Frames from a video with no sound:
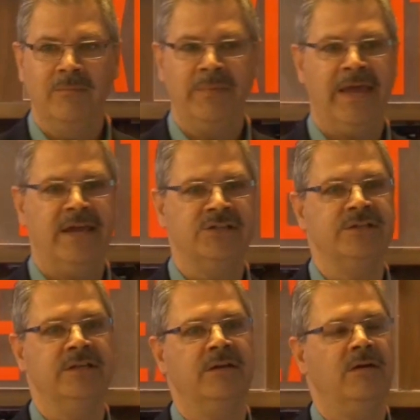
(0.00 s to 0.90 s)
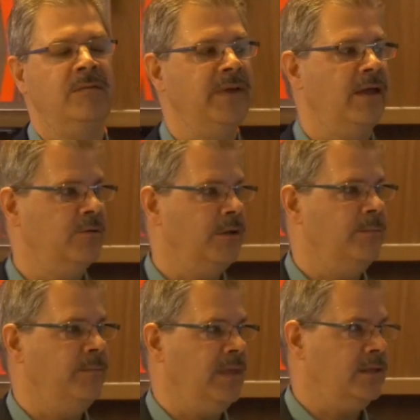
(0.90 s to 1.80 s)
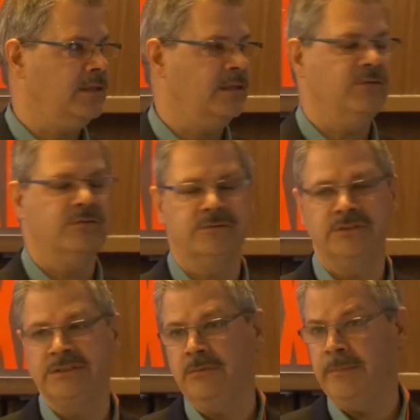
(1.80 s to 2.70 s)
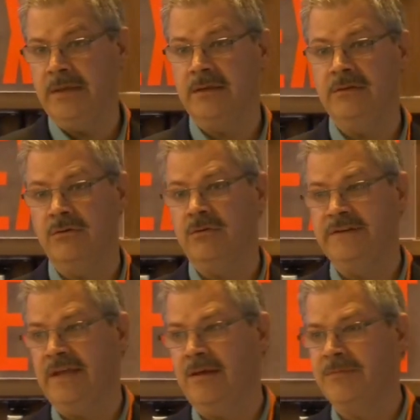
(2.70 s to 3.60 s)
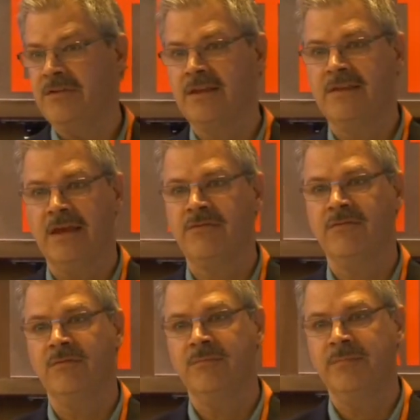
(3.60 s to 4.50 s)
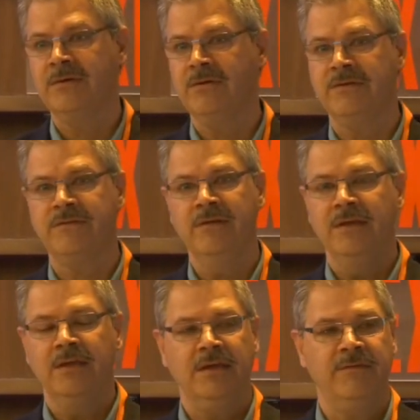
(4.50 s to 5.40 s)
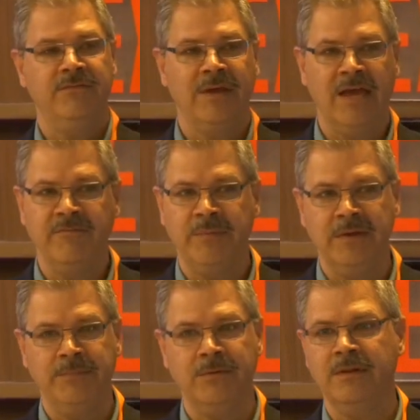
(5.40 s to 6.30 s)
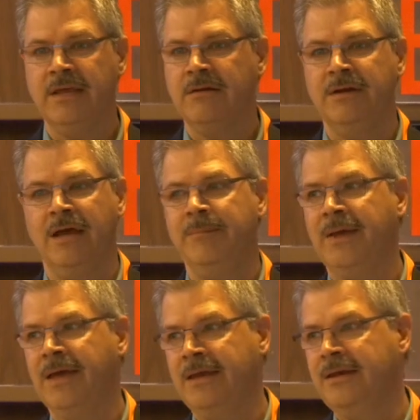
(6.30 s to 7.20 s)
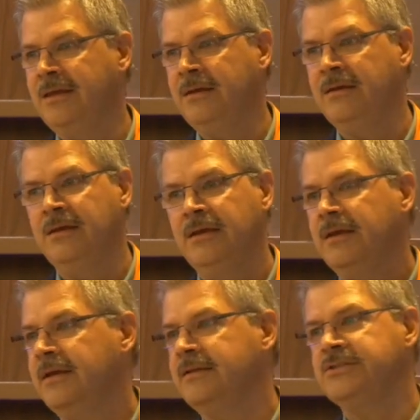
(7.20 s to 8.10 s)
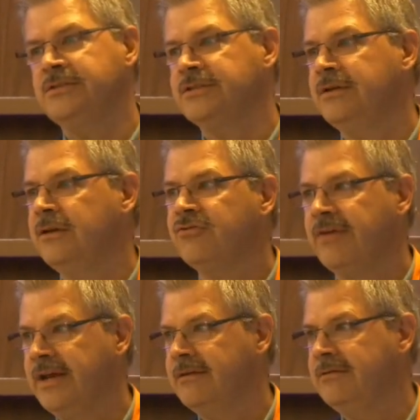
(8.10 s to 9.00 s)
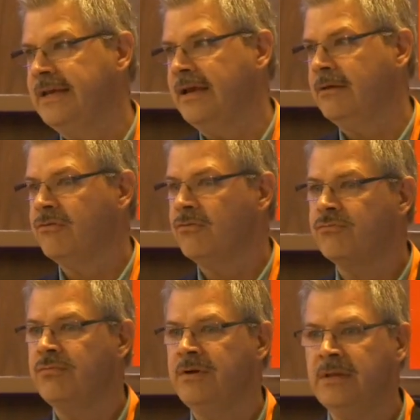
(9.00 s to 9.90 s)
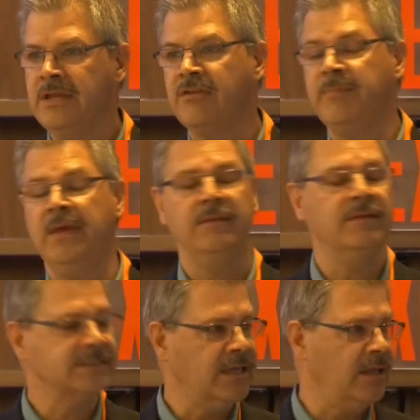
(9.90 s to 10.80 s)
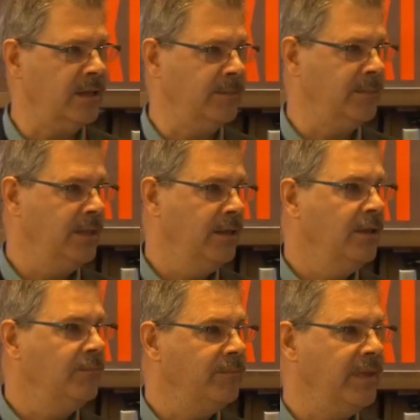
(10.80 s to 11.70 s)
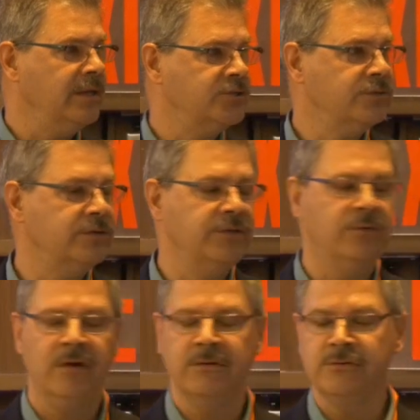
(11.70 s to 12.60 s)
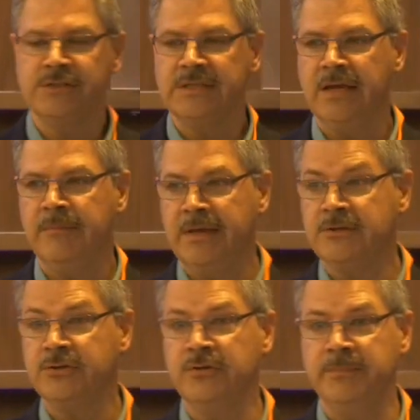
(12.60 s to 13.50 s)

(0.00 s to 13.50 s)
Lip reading: passionate about making your dam successful. Because if you have people that are not buying in, it's just going to drag you down. So really spend the time. Make sure you understand. Make sure you